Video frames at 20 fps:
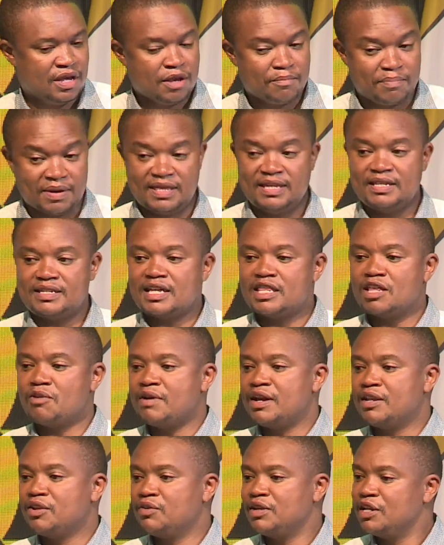But this other
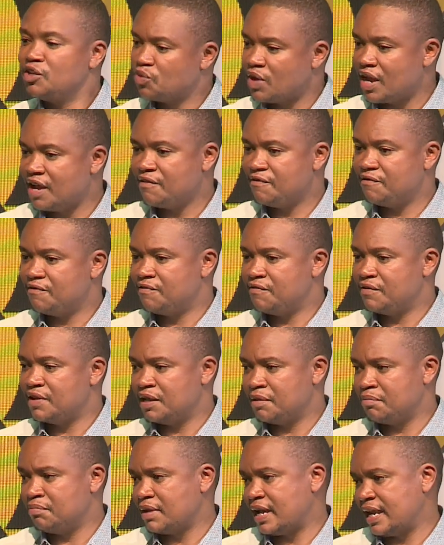one, you need to have
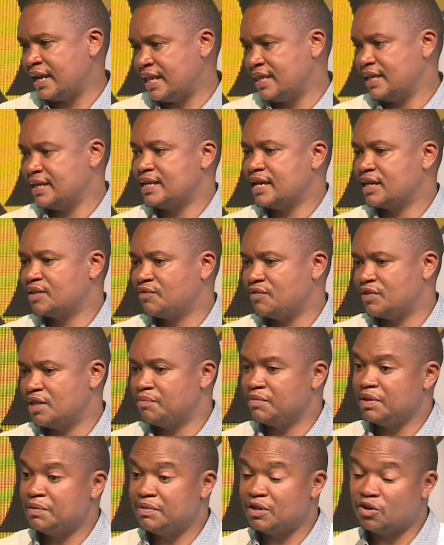another tax for
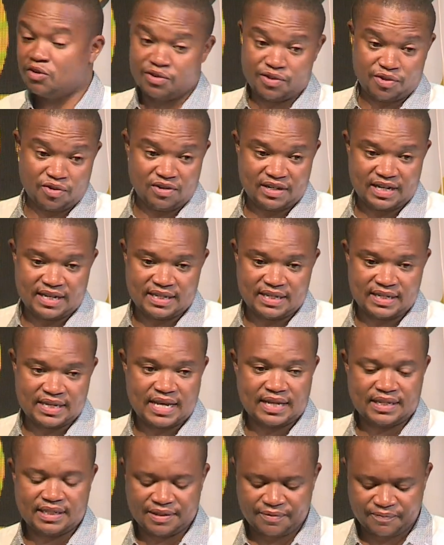them, maybe consultancy
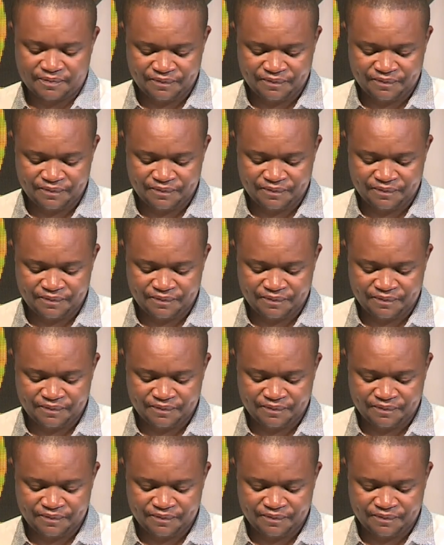tax.